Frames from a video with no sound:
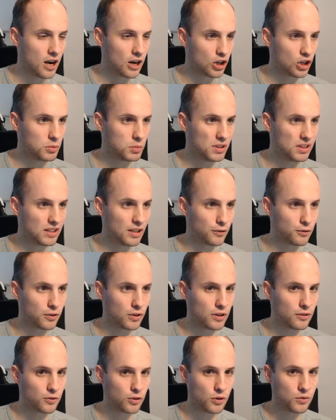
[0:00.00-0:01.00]
are going to be
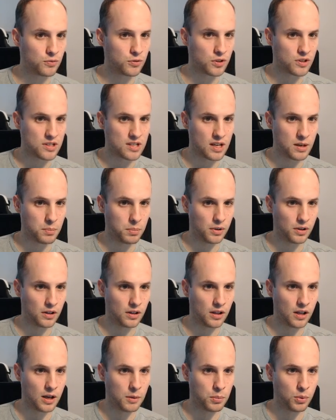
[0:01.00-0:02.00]
different from, for
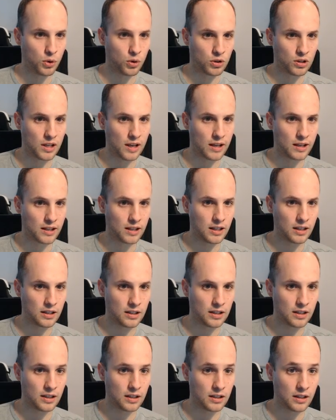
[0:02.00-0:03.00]
example, a board like king
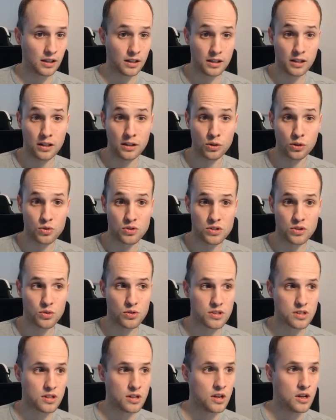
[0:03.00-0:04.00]
deuce
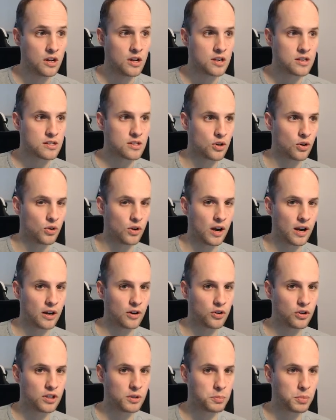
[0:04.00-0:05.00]
deuce. So I
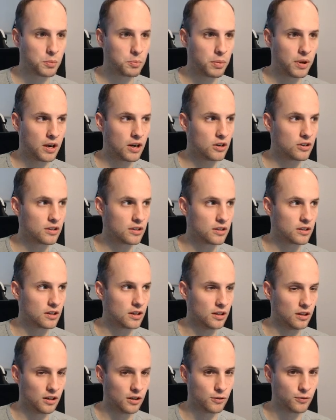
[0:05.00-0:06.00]
already prepared
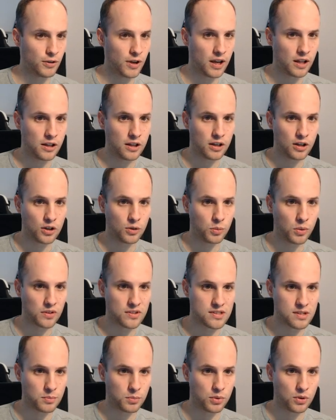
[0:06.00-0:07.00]
a little file here with
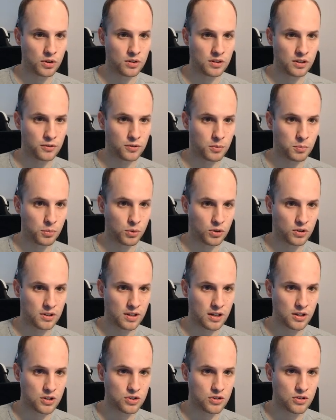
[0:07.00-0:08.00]
some different board
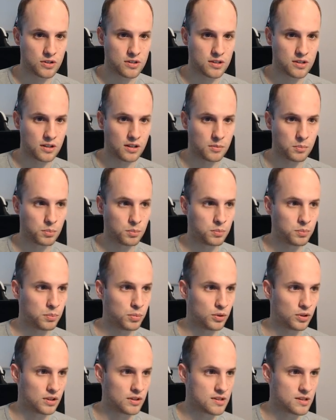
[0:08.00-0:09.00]
textures, and I'm
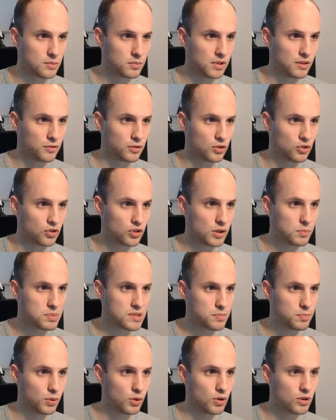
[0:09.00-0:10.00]
putting in some different
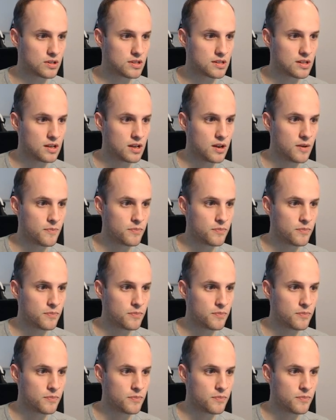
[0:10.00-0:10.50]
trips boards.